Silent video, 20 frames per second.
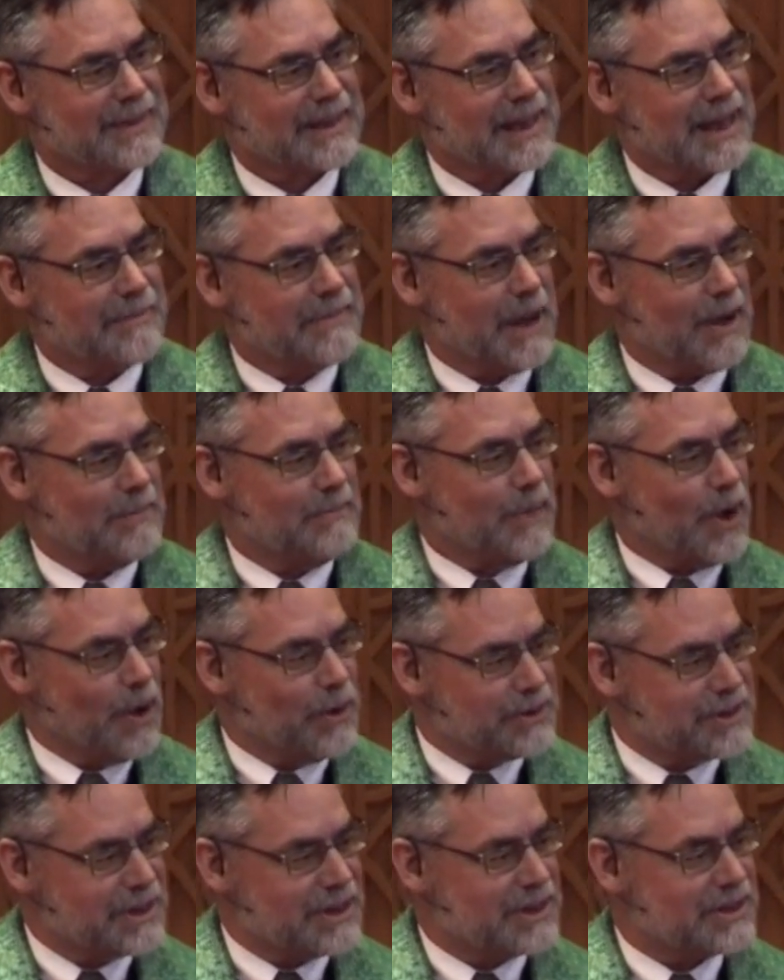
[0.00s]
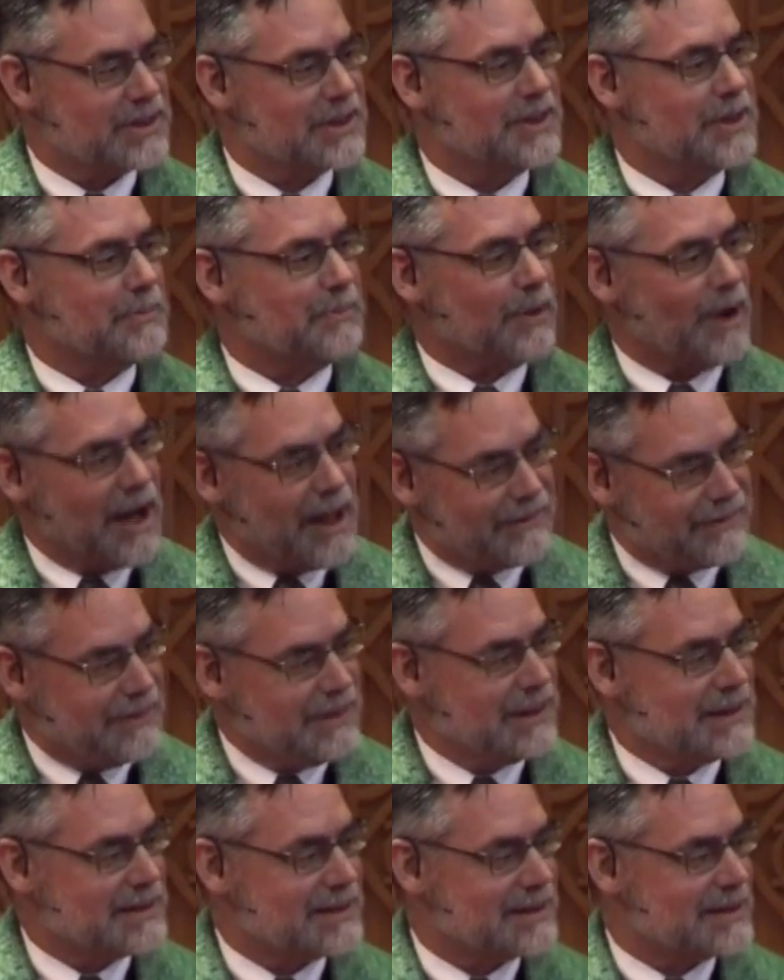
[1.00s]
about Moses and the
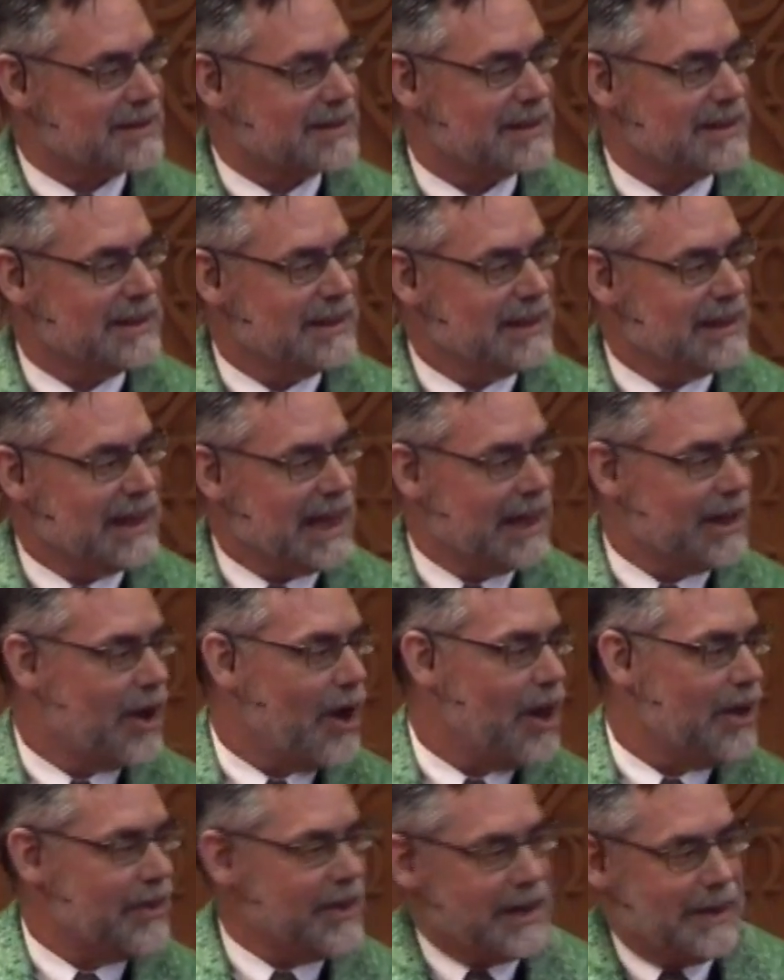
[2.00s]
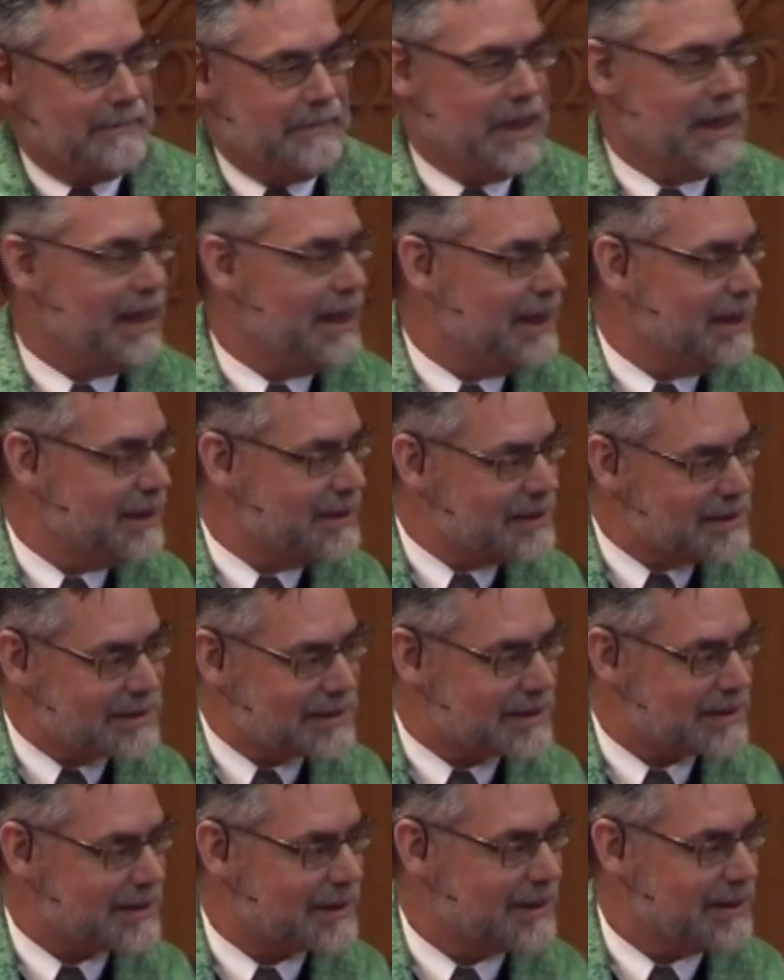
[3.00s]
prophets and all that it
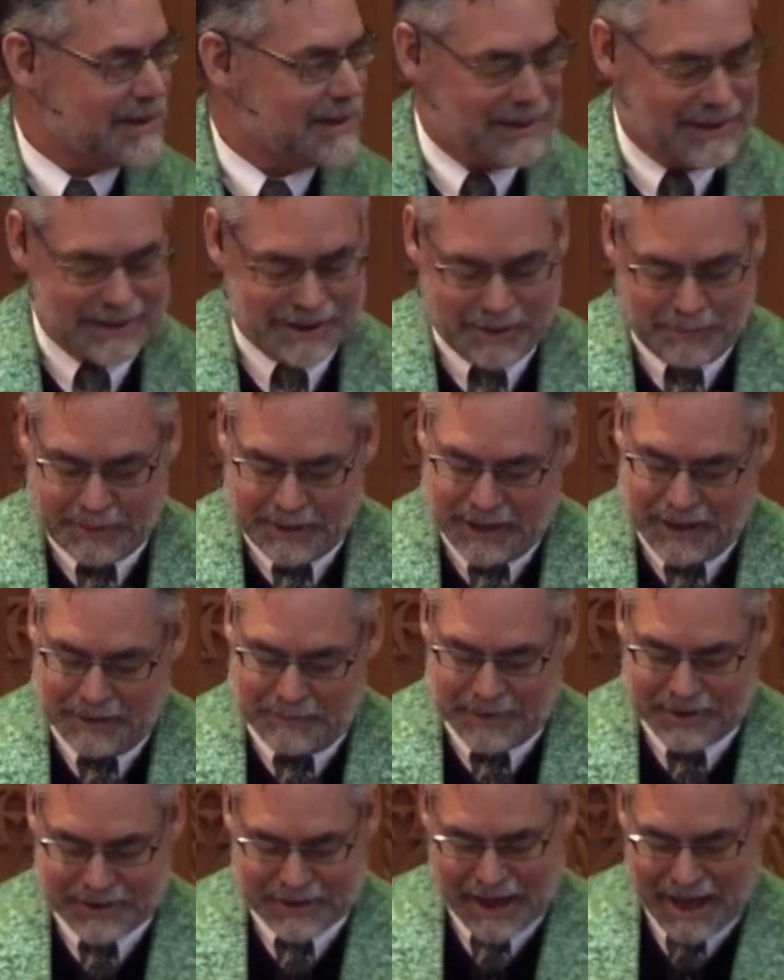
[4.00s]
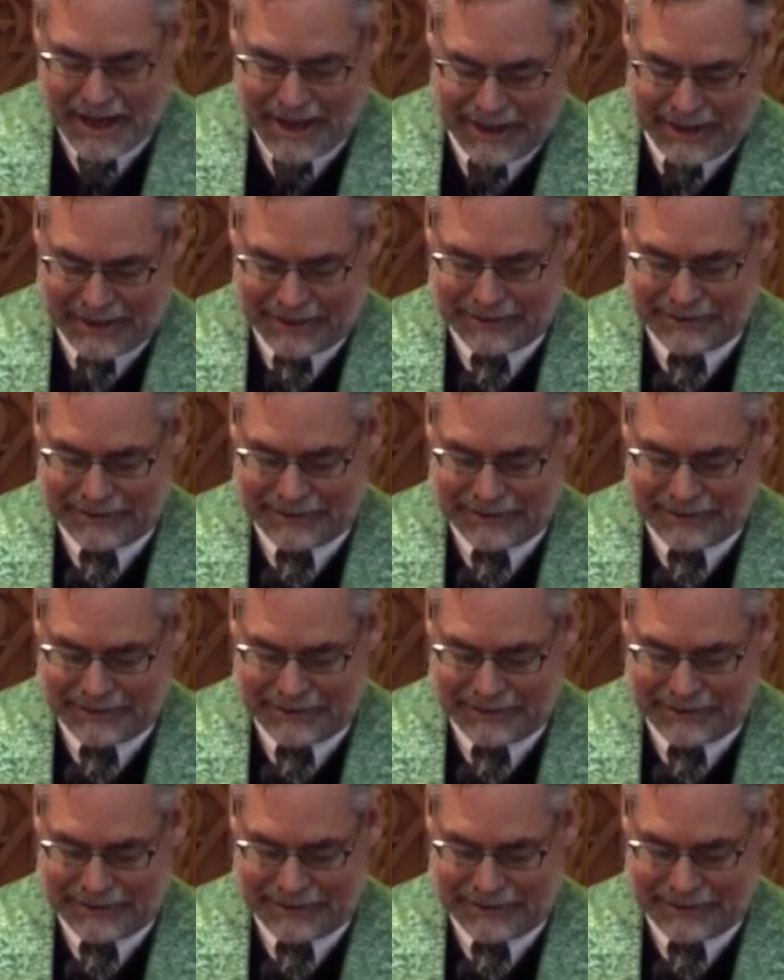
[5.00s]
means to be Messiah.